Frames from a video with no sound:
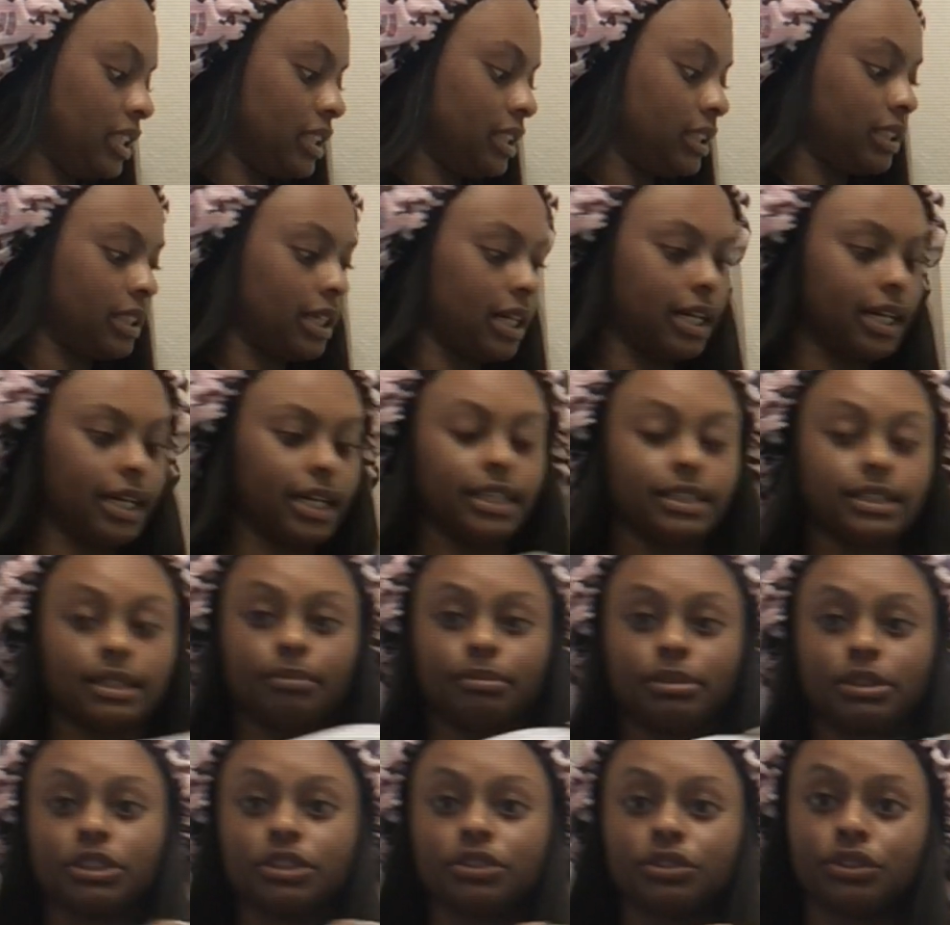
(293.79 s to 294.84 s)
is nice.
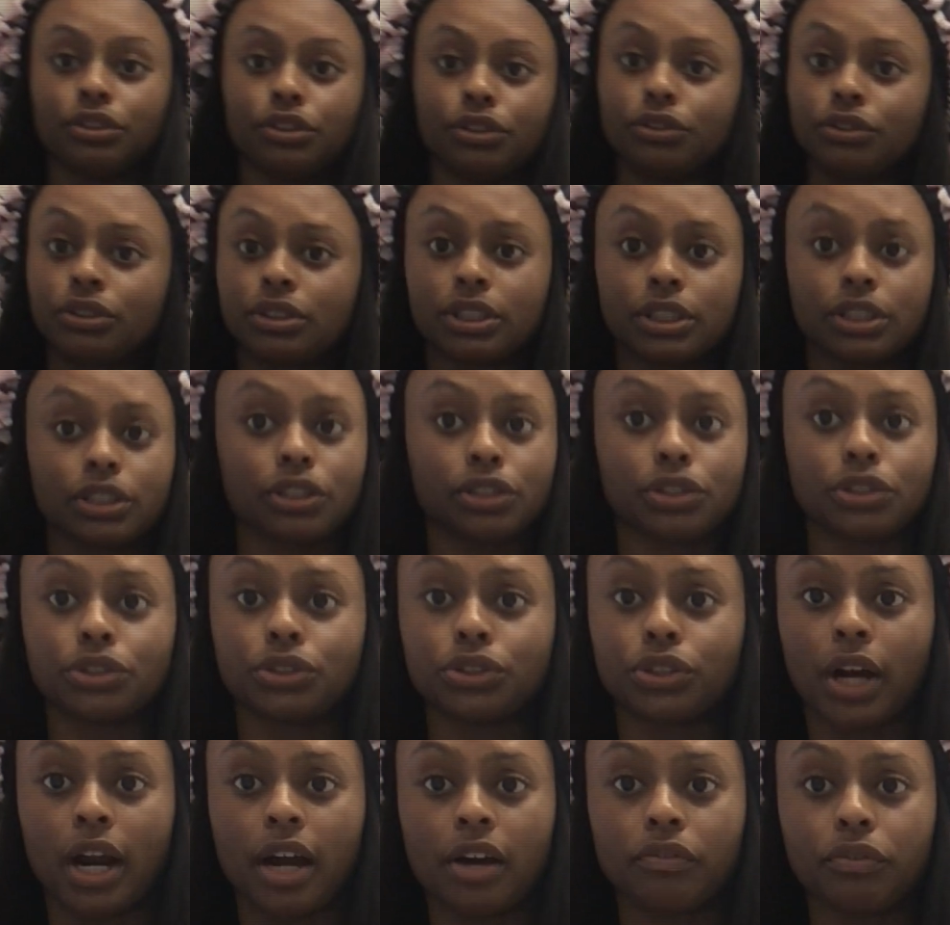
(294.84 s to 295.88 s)
I'm still using the little
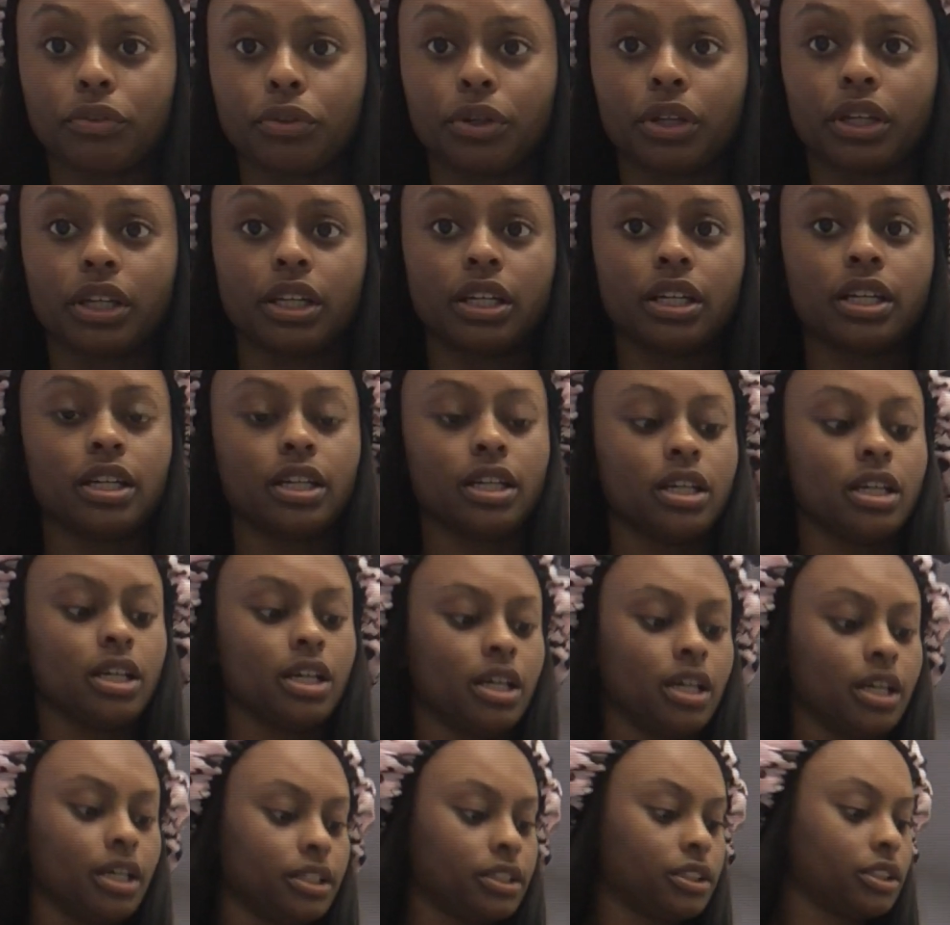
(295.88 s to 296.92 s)
travel kit
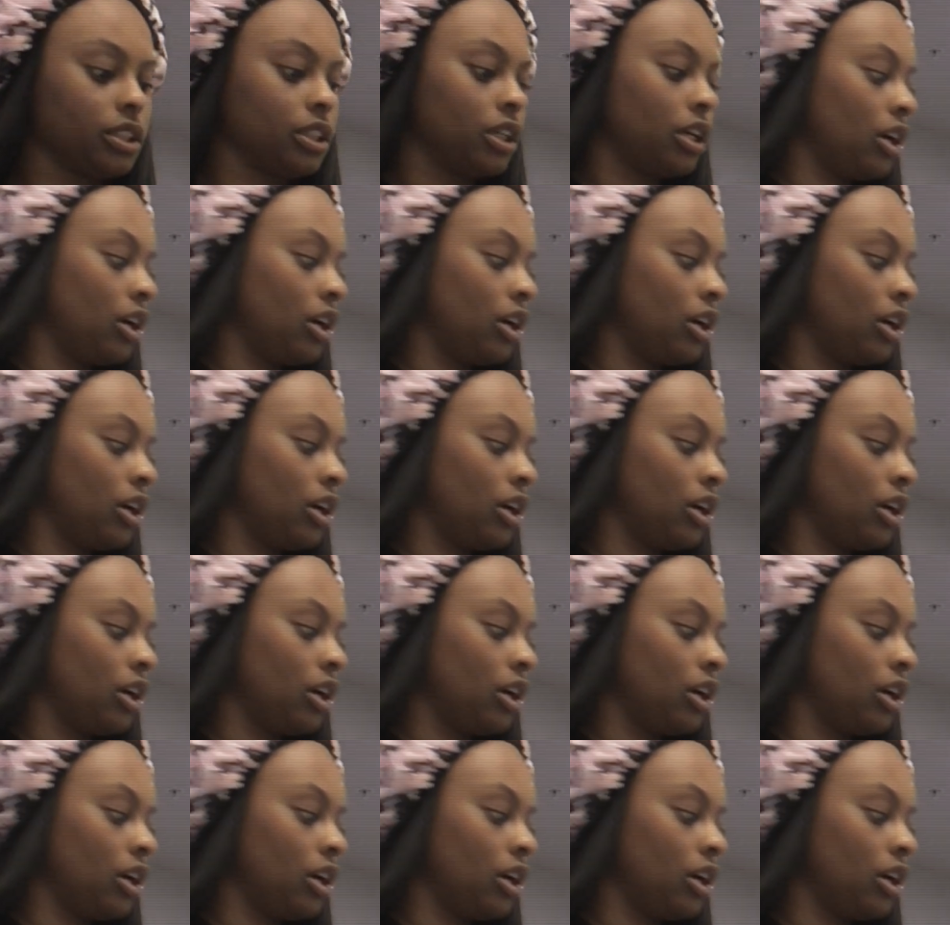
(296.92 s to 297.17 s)
to